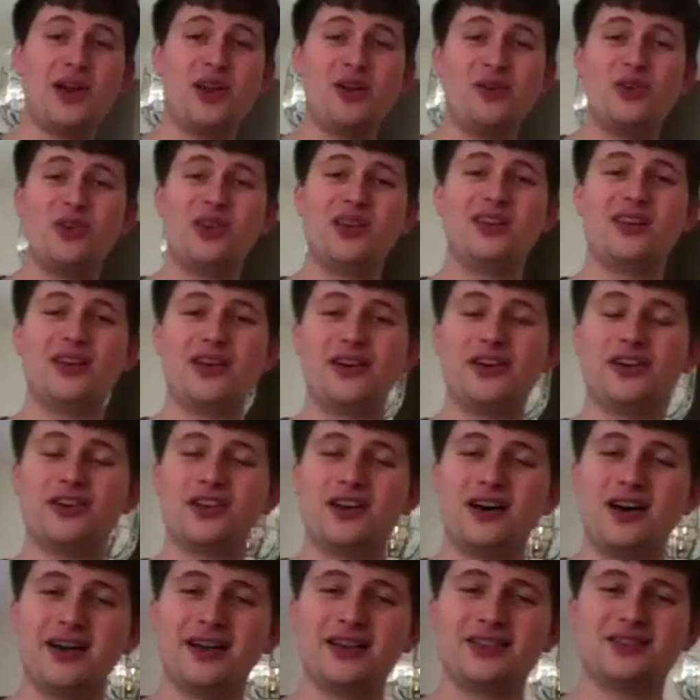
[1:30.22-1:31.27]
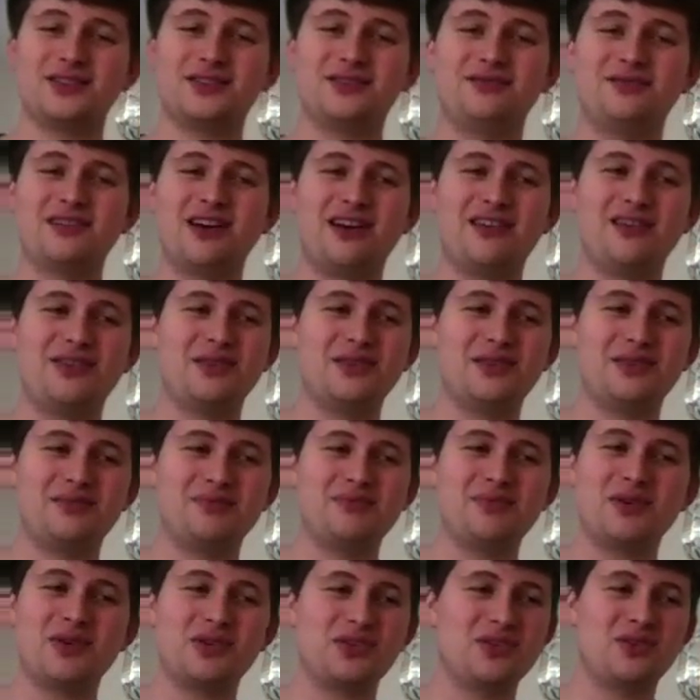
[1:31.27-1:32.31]
way you really know your tongue is not
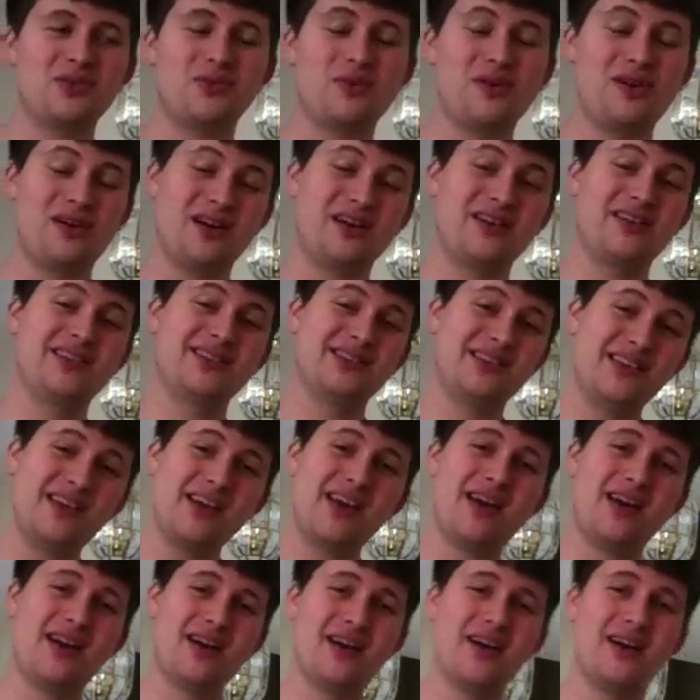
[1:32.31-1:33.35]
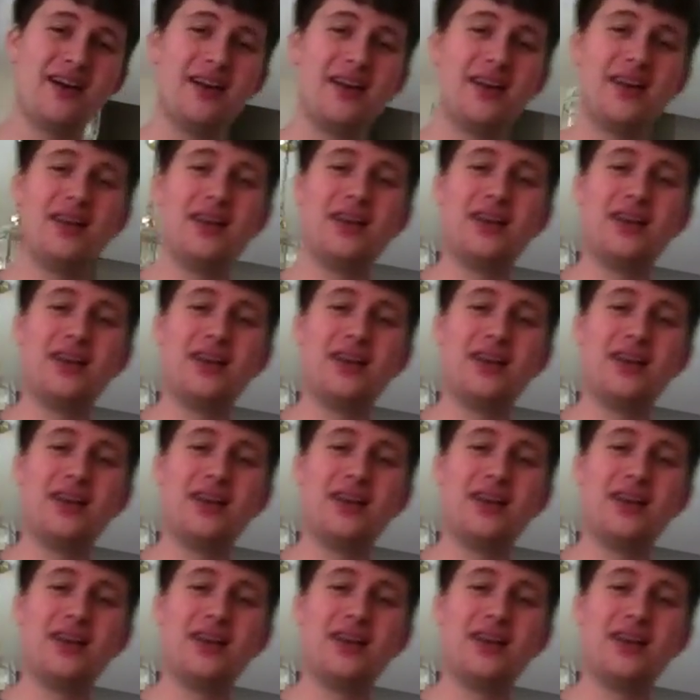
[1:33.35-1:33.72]
doing most of the work, it's the air.